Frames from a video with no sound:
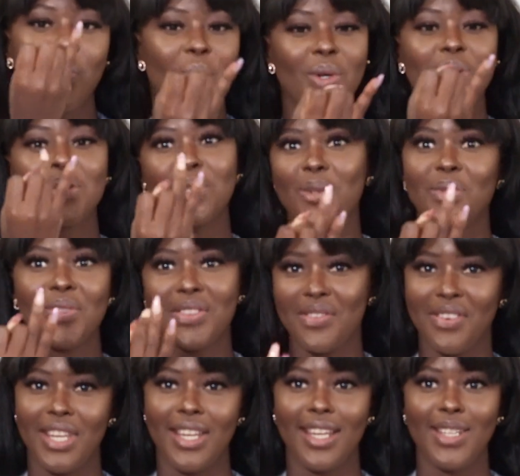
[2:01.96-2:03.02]
one, two,
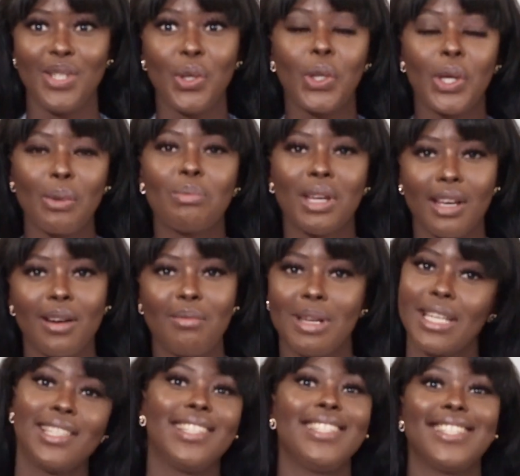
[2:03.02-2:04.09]
three, you can become
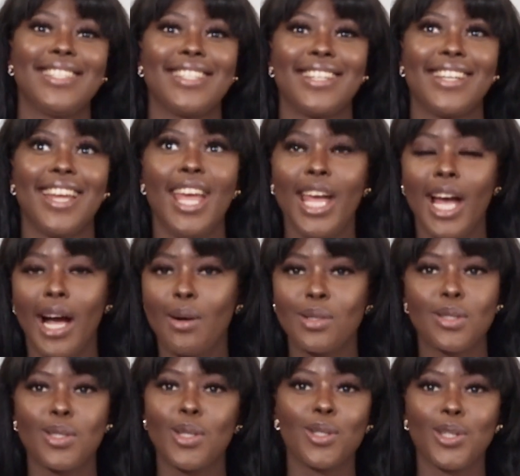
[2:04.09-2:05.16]
a citizen. I was
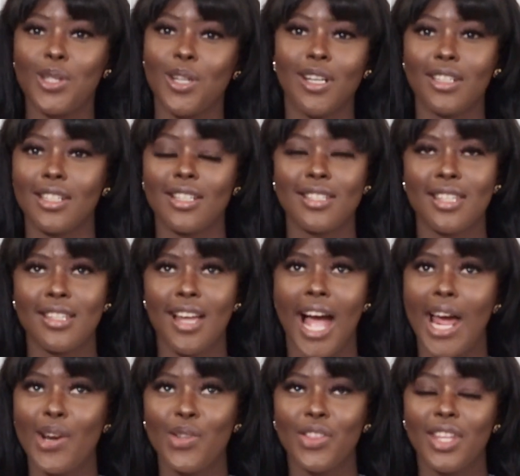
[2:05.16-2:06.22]
so shocked because
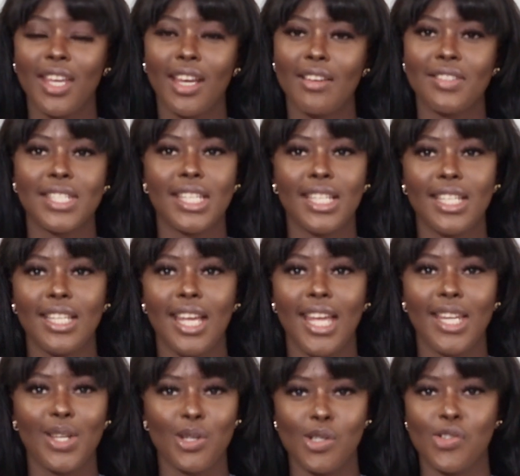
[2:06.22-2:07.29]
I don't think I've seen
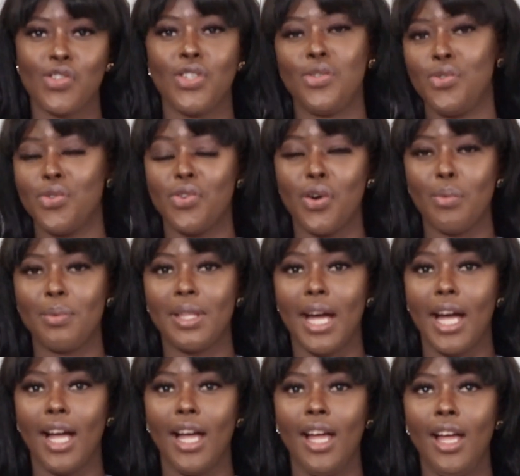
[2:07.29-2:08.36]
any country in Europe
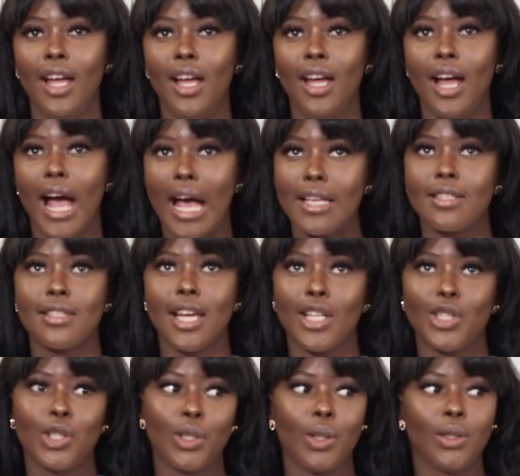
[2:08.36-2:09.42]
that has that
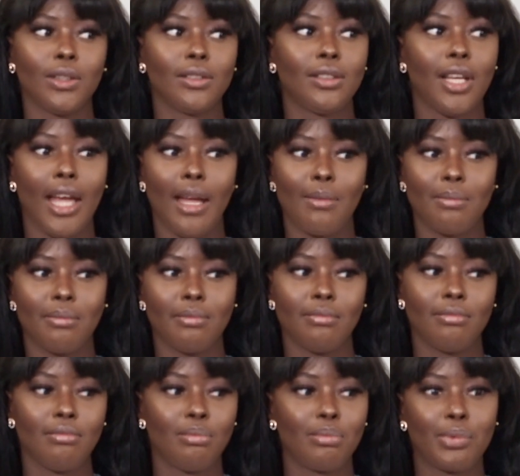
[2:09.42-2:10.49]
short-term
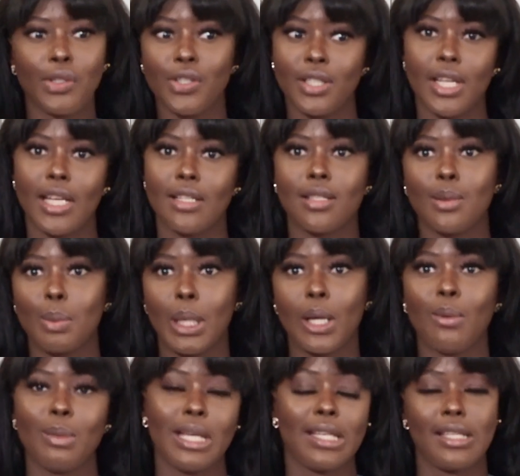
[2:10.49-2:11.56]
process to
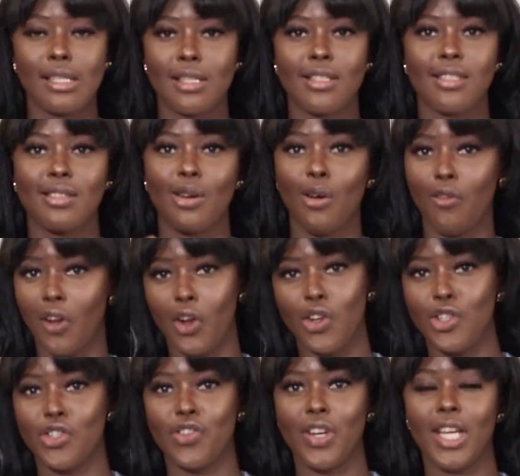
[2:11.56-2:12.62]
become a citizen of a
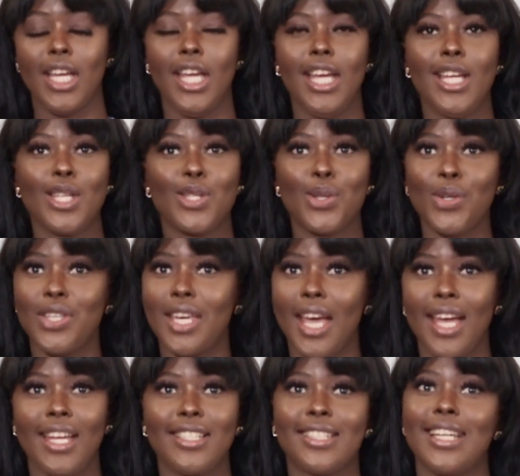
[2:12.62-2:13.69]
country. So
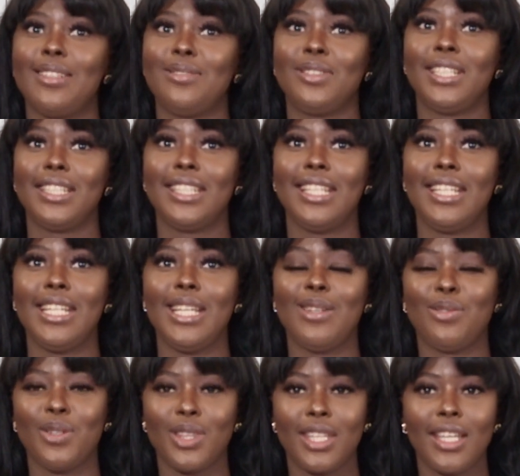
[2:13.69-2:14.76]
yeah, definitely,
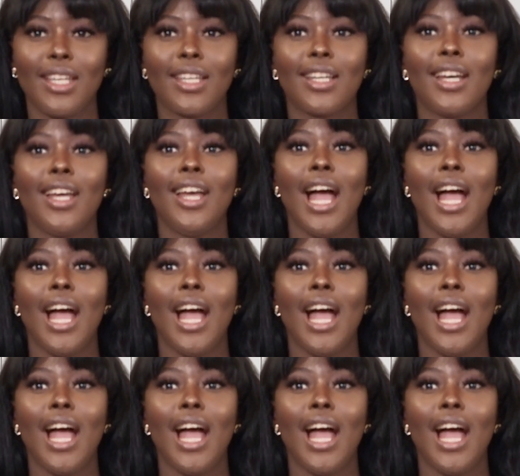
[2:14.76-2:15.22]
if you think,